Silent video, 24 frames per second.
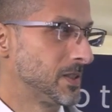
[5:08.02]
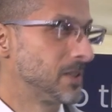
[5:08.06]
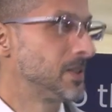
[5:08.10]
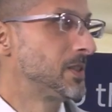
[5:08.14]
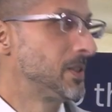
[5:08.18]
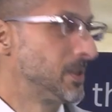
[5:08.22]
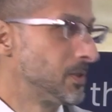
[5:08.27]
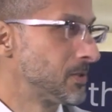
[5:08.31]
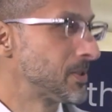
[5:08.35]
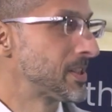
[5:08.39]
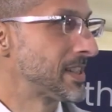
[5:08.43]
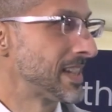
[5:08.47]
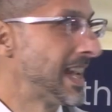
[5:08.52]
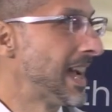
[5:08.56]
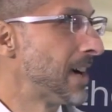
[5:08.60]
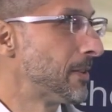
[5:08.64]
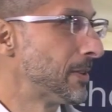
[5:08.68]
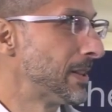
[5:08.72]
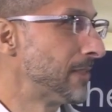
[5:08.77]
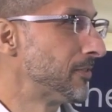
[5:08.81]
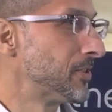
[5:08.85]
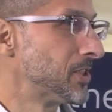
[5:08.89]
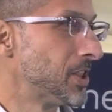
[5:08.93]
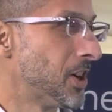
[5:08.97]
You'll see how
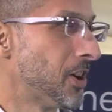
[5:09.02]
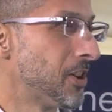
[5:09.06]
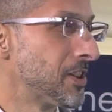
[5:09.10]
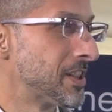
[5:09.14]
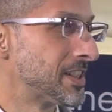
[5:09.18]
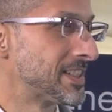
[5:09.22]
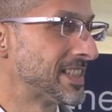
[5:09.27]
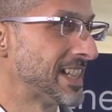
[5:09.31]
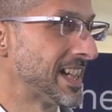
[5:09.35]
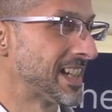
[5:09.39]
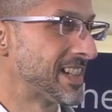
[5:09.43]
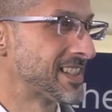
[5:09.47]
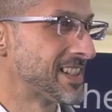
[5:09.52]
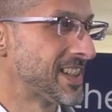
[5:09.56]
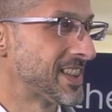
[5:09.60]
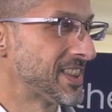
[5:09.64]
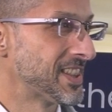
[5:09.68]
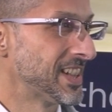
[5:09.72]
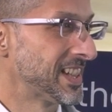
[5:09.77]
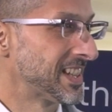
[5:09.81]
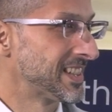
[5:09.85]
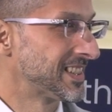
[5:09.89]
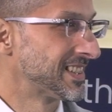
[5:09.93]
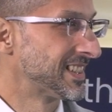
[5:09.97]
even the holodeck is a
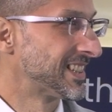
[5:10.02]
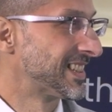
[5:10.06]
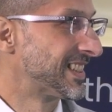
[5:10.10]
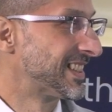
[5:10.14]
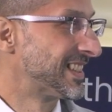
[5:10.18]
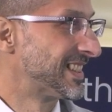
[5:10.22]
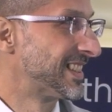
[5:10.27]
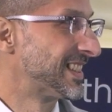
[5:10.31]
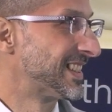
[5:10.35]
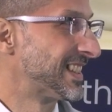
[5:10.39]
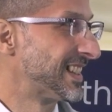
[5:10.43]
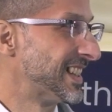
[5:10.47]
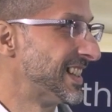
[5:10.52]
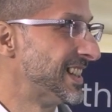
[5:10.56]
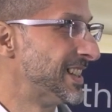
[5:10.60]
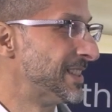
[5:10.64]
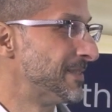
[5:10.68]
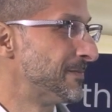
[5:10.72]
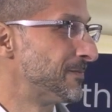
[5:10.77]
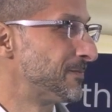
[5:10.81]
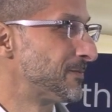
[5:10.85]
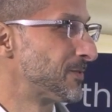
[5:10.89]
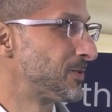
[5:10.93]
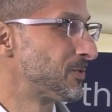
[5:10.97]
thing
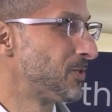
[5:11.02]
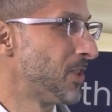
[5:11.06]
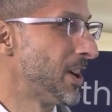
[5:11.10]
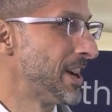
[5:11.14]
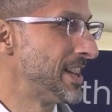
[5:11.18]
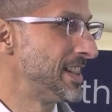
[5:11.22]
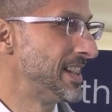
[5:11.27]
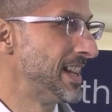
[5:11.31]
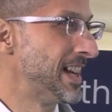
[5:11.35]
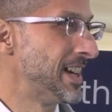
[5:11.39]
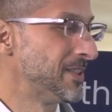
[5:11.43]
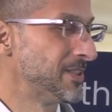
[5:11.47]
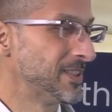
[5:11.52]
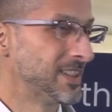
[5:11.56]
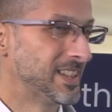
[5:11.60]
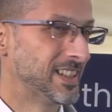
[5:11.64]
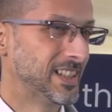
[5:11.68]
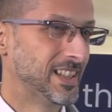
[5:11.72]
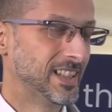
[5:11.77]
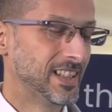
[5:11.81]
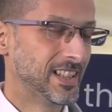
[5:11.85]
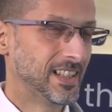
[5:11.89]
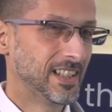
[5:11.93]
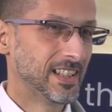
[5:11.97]
right now.
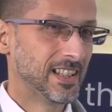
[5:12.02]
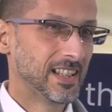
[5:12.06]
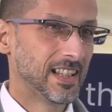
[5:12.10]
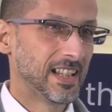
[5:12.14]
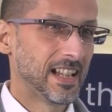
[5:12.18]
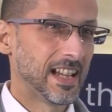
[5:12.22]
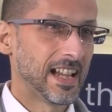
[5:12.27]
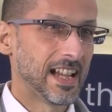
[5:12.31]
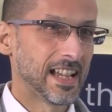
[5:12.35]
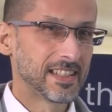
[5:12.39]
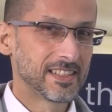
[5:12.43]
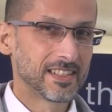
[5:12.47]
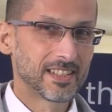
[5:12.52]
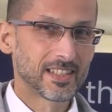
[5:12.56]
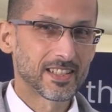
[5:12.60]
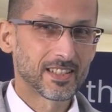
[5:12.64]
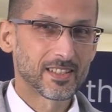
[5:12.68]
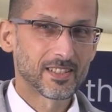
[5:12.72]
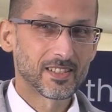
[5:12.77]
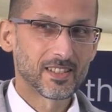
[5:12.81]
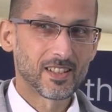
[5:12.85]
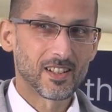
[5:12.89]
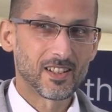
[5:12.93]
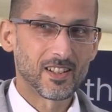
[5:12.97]
And
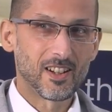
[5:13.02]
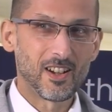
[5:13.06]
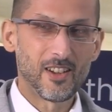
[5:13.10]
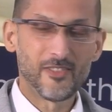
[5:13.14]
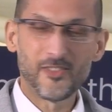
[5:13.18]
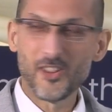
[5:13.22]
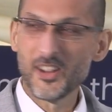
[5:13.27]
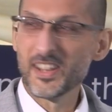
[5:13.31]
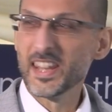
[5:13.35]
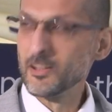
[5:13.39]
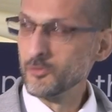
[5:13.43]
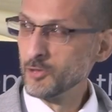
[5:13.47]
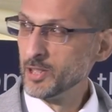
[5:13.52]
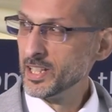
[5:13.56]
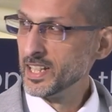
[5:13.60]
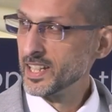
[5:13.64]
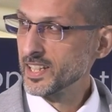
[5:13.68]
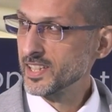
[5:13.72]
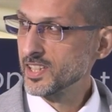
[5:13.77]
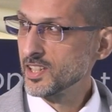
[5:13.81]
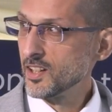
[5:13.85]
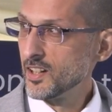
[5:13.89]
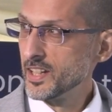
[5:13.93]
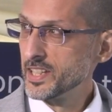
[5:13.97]
I find that really
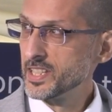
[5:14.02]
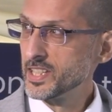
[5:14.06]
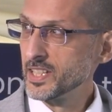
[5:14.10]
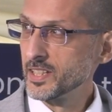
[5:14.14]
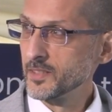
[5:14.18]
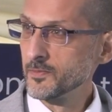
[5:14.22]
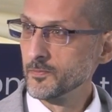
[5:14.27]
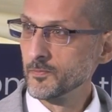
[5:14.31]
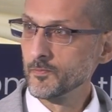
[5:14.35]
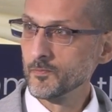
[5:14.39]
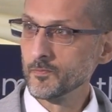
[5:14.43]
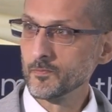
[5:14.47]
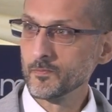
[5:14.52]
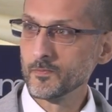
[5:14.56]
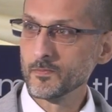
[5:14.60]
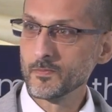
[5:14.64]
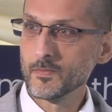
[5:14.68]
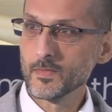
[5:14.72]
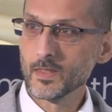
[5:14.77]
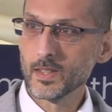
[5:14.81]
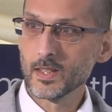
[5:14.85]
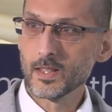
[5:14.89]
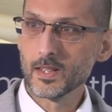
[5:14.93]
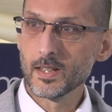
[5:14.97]
exciting.
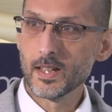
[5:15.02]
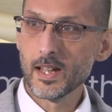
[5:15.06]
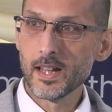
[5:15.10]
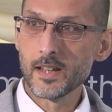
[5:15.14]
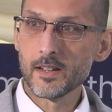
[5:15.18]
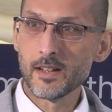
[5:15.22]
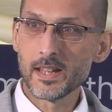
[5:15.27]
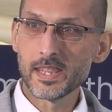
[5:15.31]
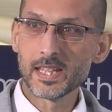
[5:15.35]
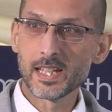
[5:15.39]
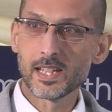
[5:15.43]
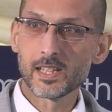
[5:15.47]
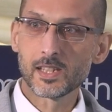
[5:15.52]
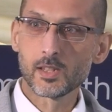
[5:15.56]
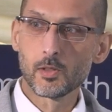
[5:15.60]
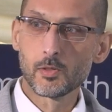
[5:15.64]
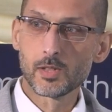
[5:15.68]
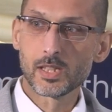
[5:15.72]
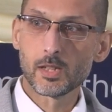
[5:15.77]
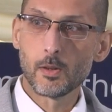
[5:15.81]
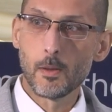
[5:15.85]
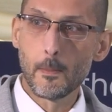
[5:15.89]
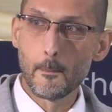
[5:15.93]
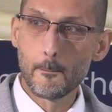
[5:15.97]
And I think it's
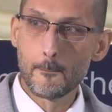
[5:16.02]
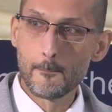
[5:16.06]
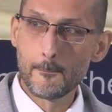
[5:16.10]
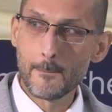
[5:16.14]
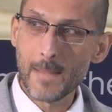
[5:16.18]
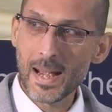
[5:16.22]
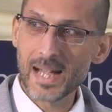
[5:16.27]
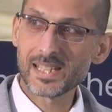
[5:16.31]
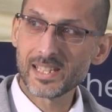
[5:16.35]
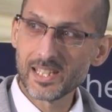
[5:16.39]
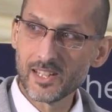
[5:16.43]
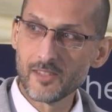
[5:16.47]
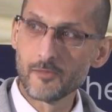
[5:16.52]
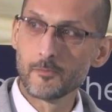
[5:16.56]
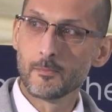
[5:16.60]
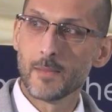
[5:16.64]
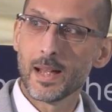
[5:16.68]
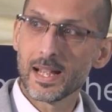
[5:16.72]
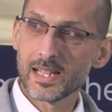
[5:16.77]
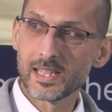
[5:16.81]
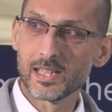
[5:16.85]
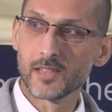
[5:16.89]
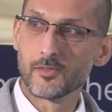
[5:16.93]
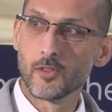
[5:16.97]
also a massive,
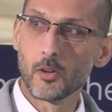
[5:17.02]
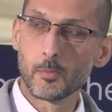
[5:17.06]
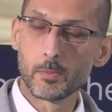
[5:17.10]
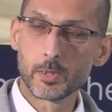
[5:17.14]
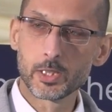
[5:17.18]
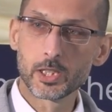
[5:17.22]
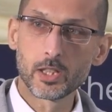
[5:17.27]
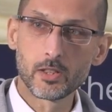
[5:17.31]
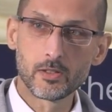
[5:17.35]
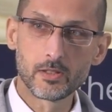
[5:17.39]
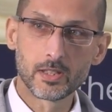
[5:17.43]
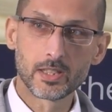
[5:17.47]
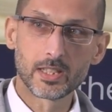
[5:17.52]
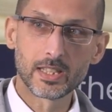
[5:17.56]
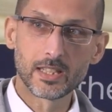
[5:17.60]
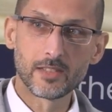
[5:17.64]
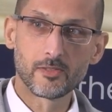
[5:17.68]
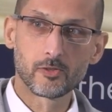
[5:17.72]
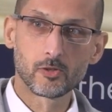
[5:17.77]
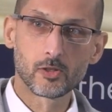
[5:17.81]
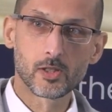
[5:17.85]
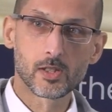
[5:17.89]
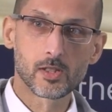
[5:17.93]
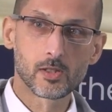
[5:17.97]
massive opportunity
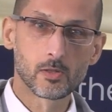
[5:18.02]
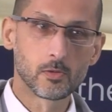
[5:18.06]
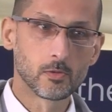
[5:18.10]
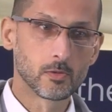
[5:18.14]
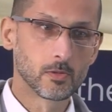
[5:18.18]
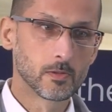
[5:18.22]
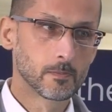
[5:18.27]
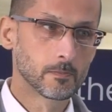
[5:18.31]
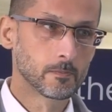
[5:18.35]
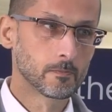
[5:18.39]
for us all.